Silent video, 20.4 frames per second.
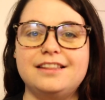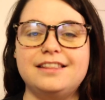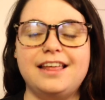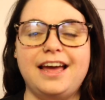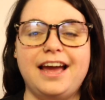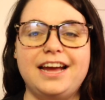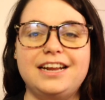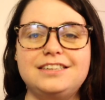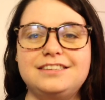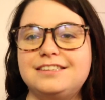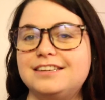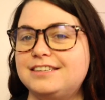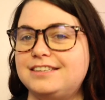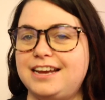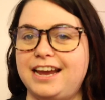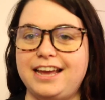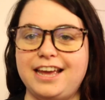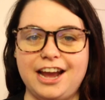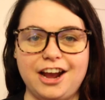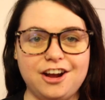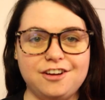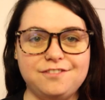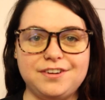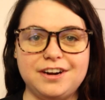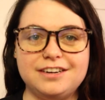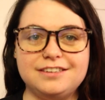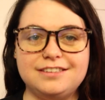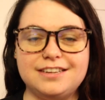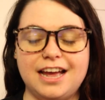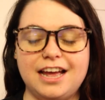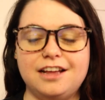let's take care of
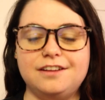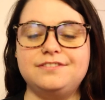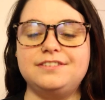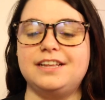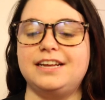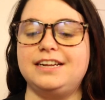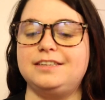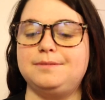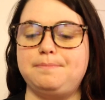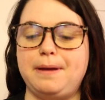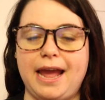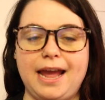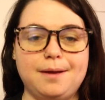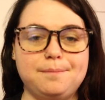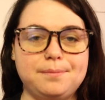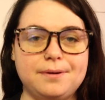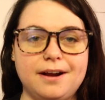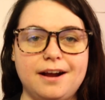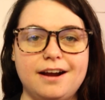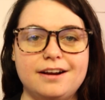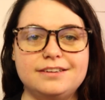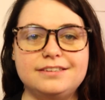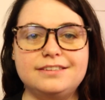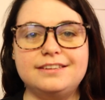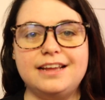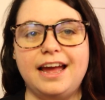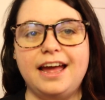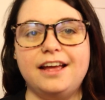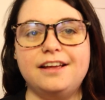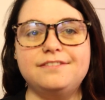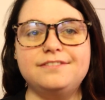ourselves. Let's pamper
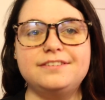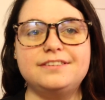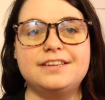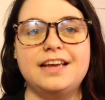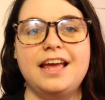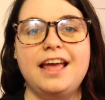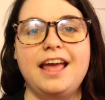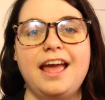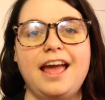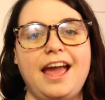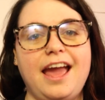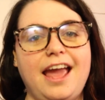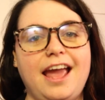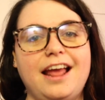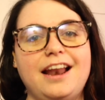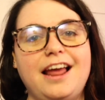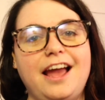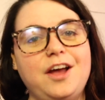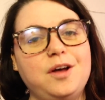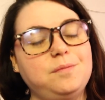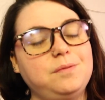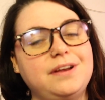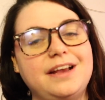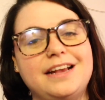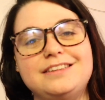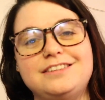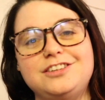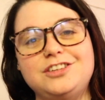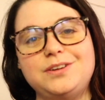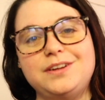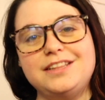ourselves. And I hope you
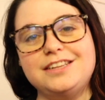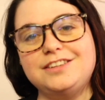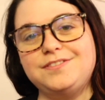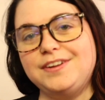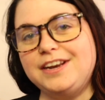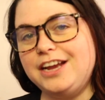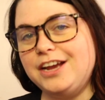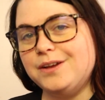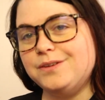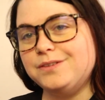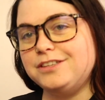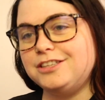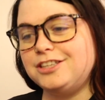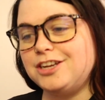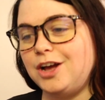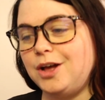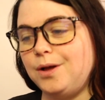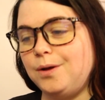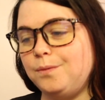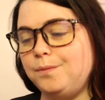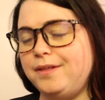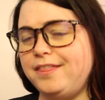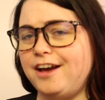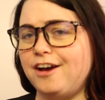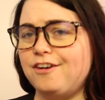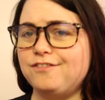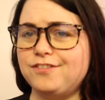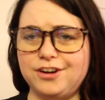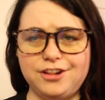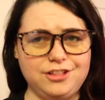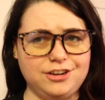guys enjoy this video. So
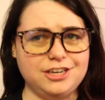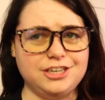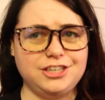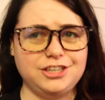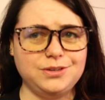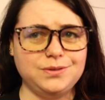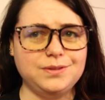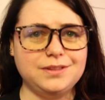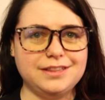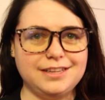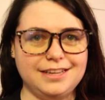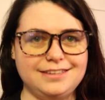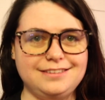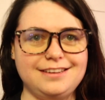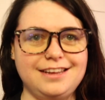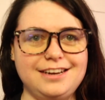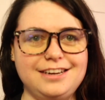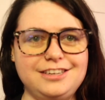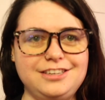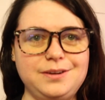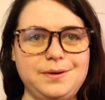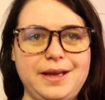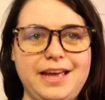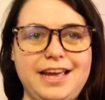without further ado, let's get into